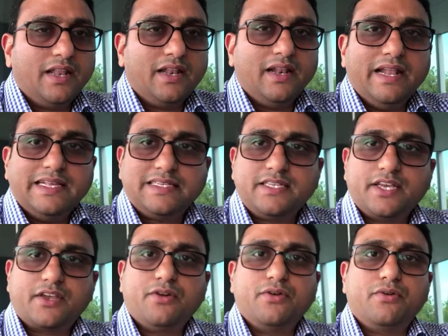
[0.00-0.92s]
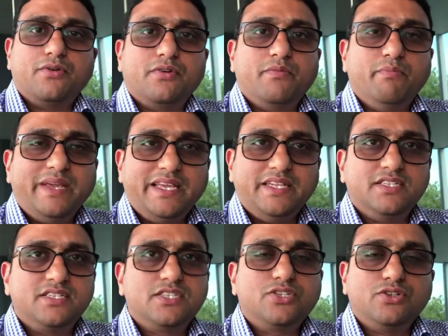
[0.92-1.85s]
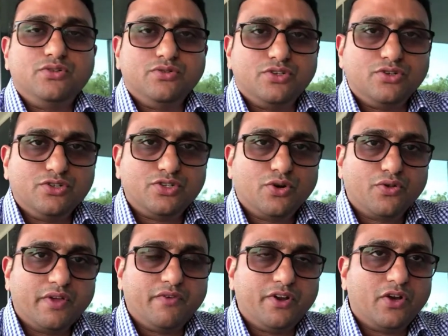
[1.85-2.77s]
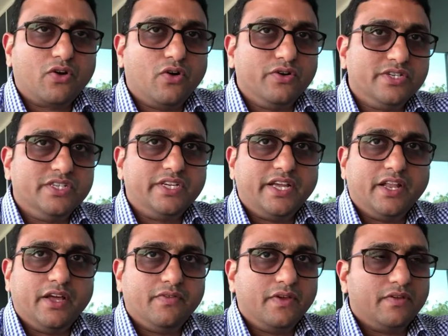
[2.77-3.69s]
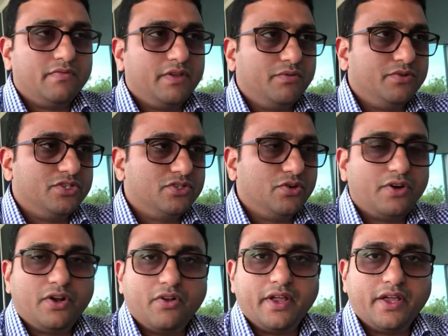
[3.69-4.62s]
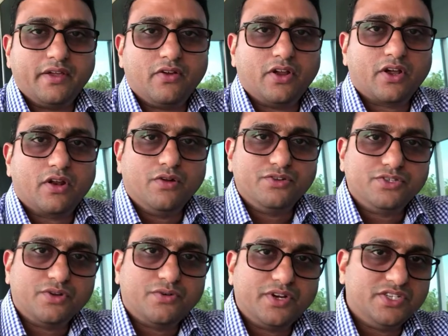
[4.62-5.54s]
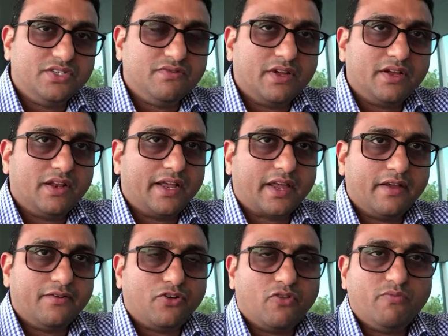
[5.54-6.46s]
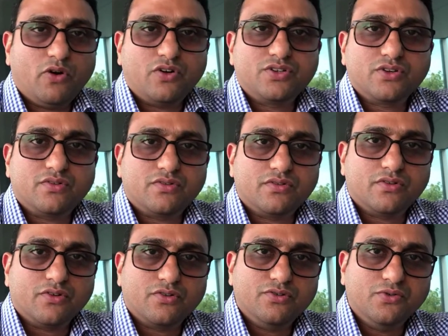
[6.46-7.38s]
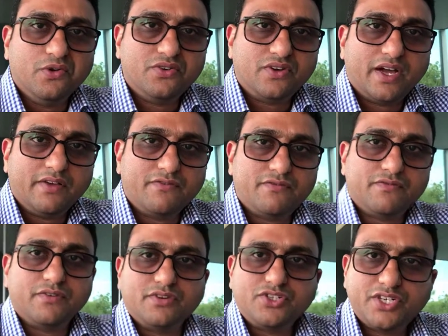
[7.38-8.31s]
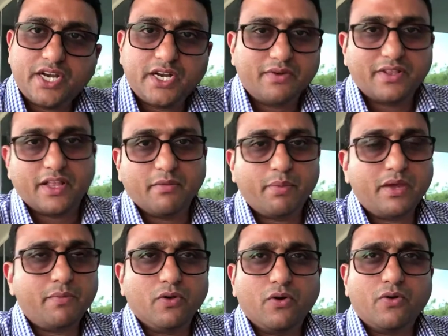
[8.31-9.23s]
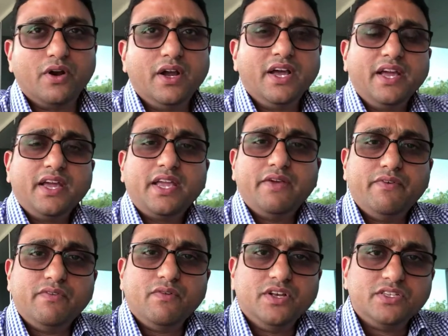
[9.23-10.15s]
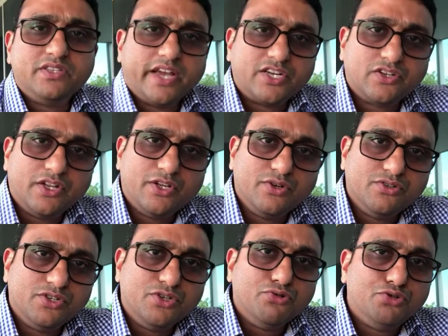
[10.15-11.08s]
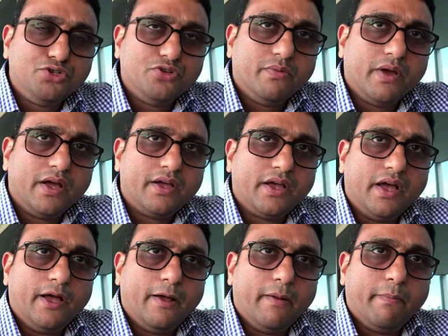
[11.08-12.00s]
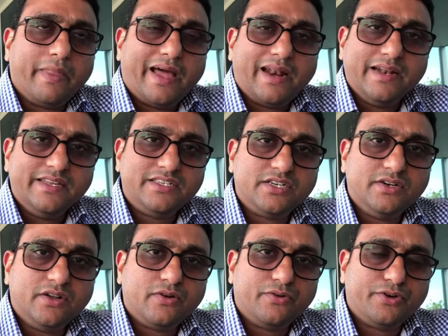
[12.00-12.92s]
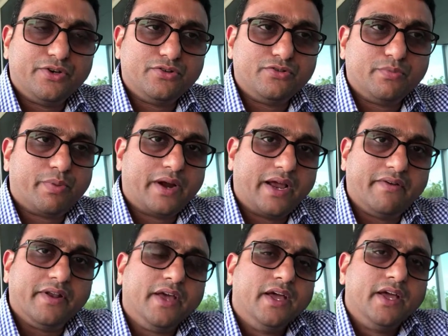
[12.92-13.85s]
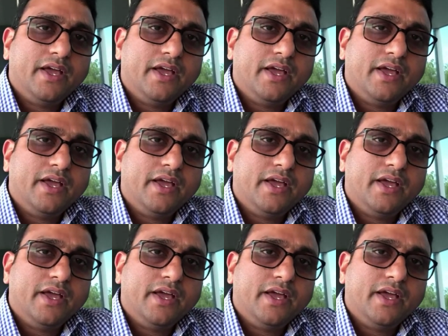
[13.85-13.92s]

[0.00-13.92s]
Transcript: less secure means to store their video content. You know, they would store it on a cloud storage, like a Dropbox or Google Drive, for sharing with other people. Or even worse, they actually use YouTube unlisted or YouTube private.